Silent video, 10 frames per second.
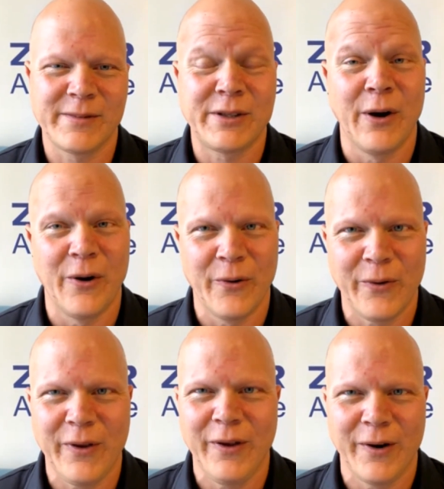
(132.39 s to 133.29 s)
So,
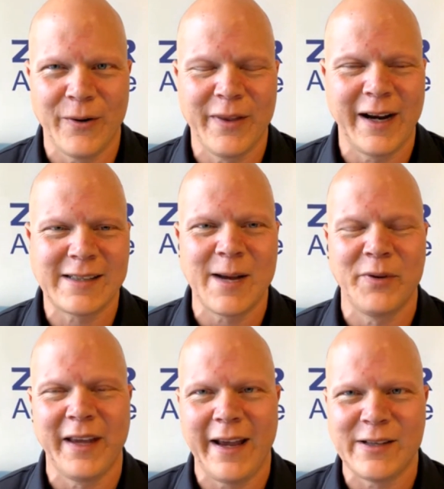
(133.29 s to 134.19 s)
in the next
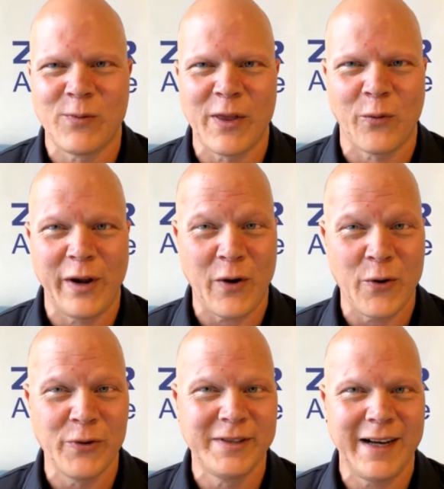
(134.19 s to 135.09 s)
couple of days, whether we
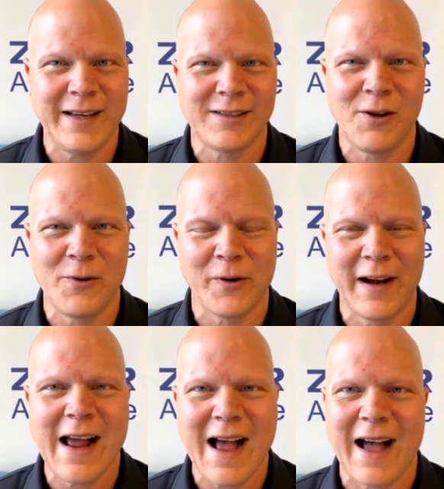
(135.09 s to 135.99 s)
hold today's low or
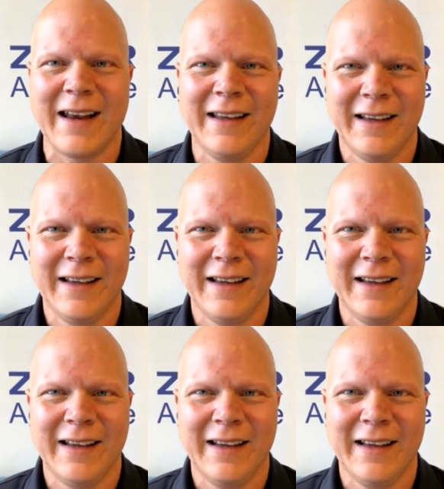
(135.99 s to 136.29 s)
not,